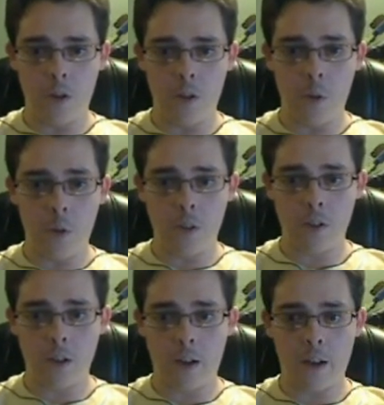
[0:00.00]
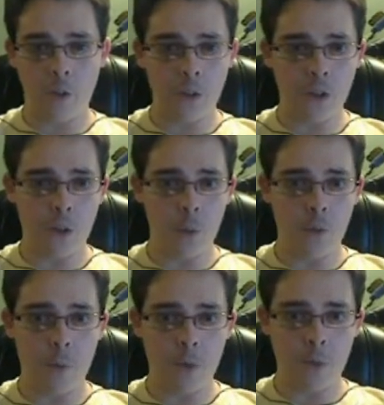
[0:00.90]
units so he can try to
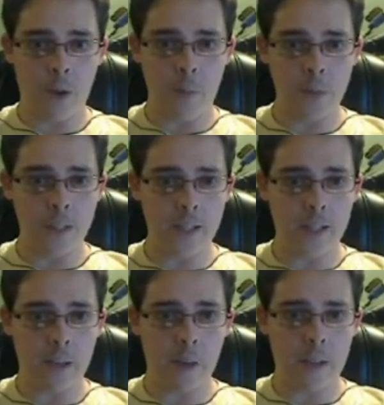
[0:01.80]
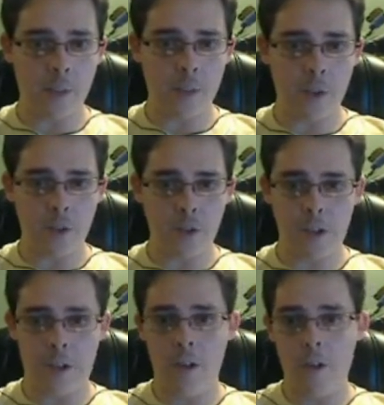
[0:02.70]
move up this ramp and take down my expansion
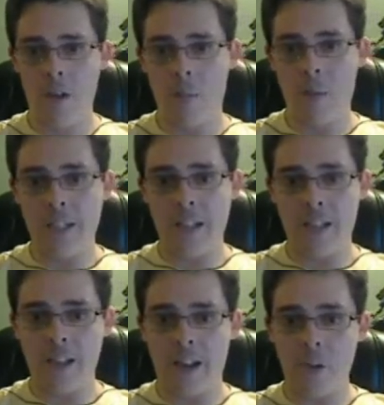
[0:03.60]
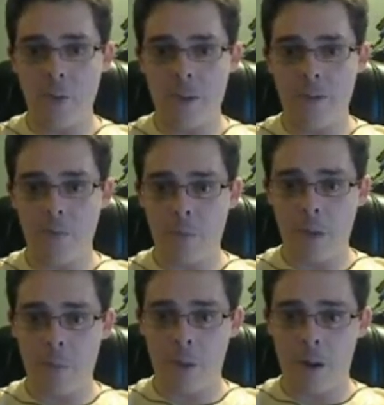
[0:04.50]
here. But he doesn't. I use
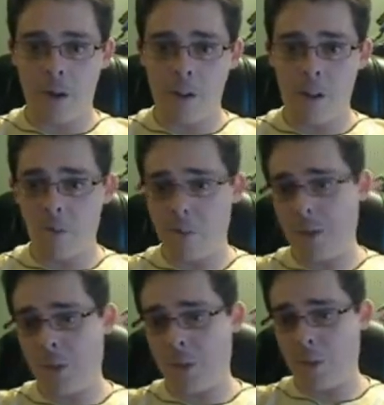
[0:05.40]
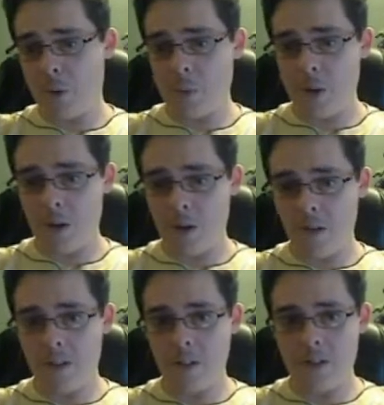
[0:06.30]
my ball, my disruptor ball,
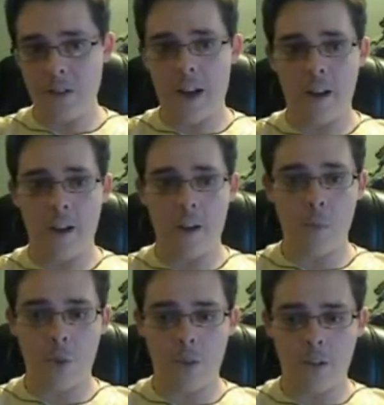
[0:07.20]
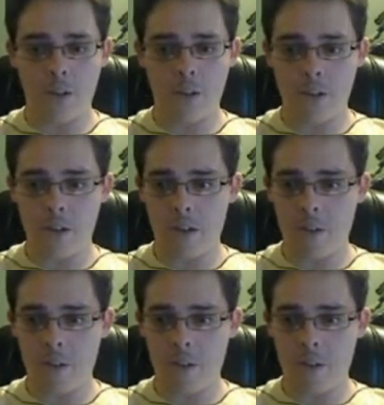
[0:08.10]
does not end up working. It's